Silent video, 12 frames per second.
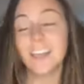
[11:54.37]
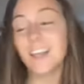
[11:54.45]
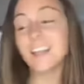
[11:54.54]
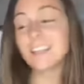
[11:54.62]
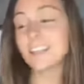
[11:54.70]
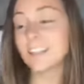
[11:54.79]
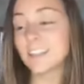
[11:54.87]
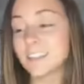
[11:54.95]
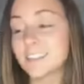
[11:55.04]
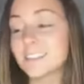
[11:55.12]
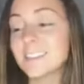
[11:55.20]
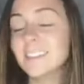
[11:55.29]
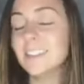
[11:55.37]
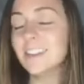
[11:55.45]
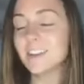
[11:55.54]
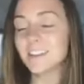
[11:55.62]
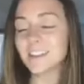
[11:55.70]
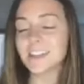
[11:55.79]
until, you
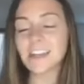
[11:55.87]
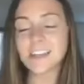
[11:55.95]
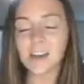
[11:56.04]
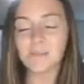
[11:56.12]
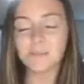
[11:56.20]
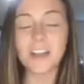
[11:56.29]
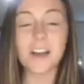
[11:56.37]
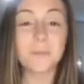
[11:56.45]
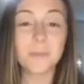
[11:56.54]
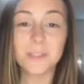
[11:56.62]
know, the sun comes up.